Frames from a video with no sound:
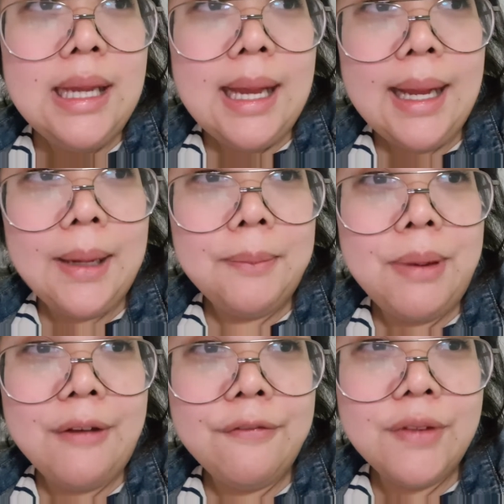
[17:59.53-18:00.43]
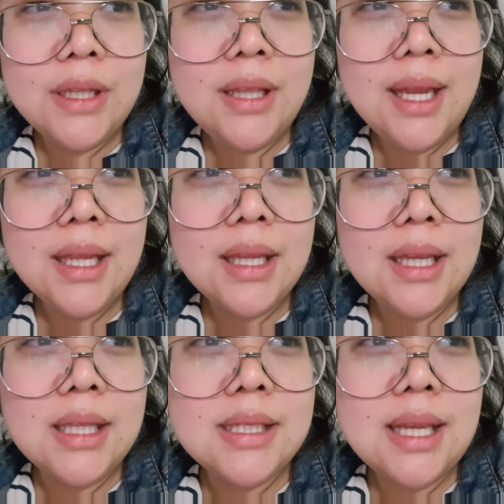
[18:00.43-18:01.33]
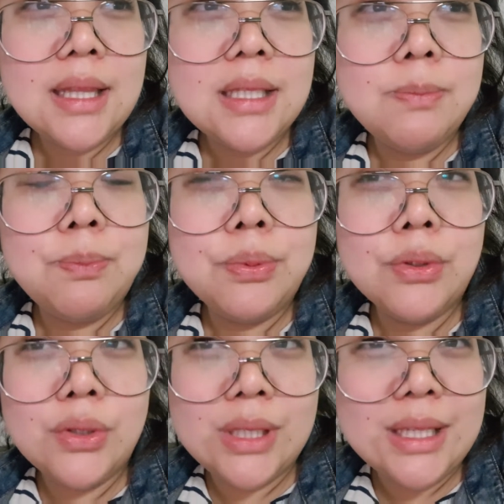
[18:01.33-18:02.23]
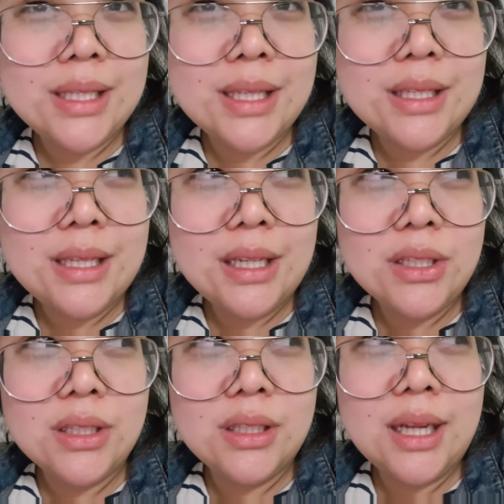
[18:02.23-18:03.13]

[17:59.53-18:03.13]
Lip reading: But I feel like it's like this bruising sensation.